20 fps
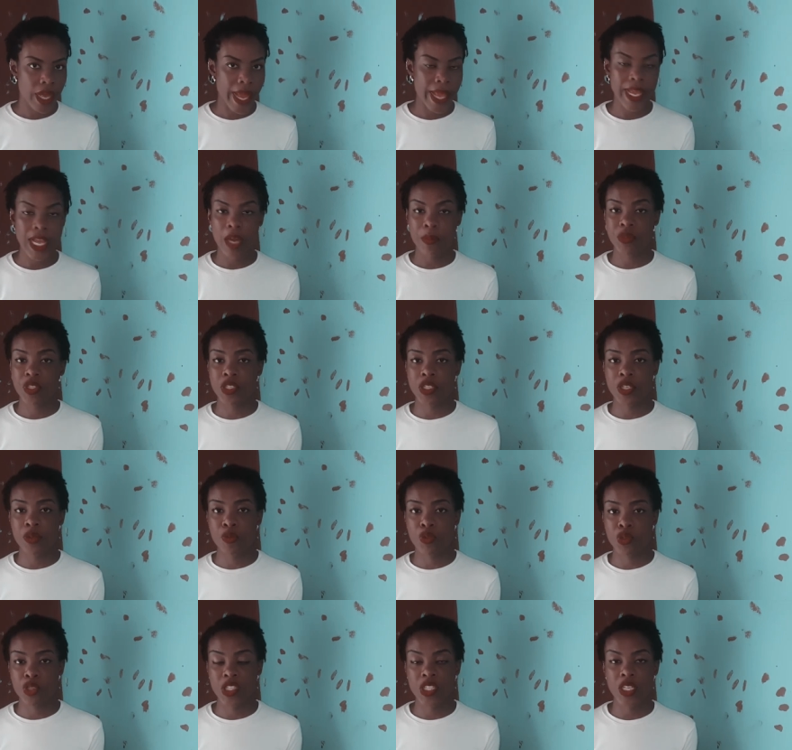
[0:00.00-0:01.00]
I camped in
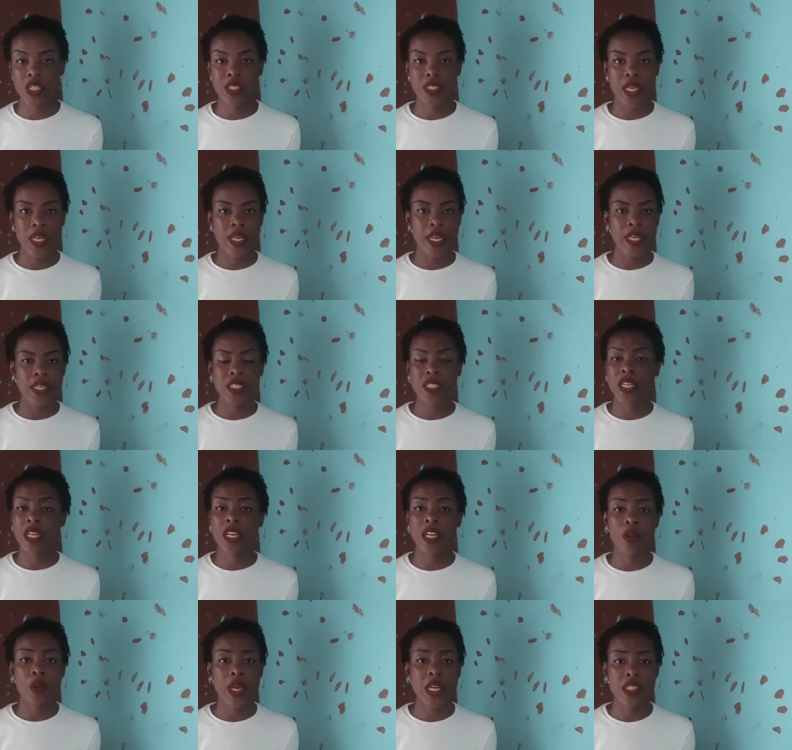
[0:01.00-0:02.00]
Imo State and I did
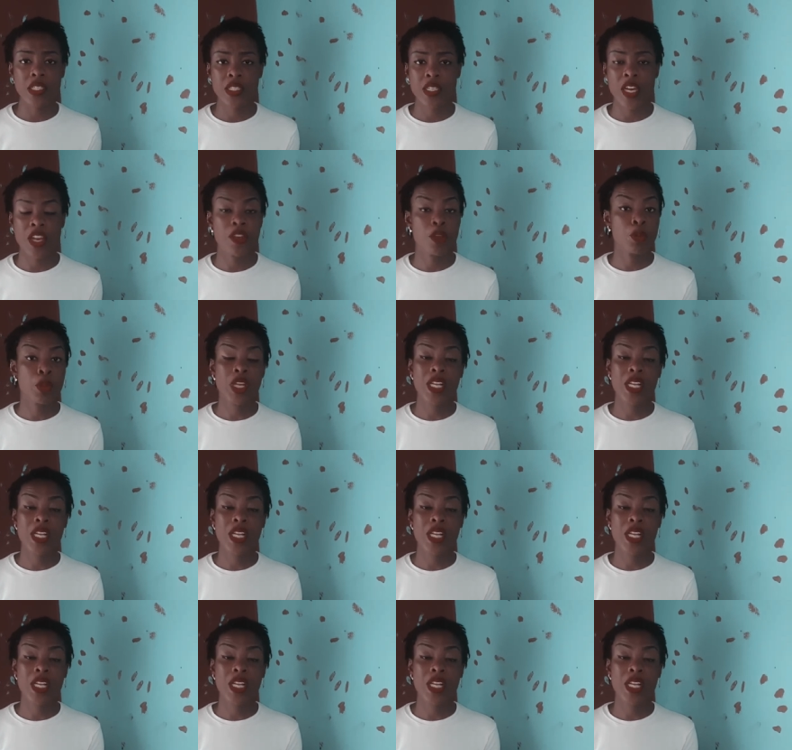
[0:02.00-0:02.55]
an N Y C diary,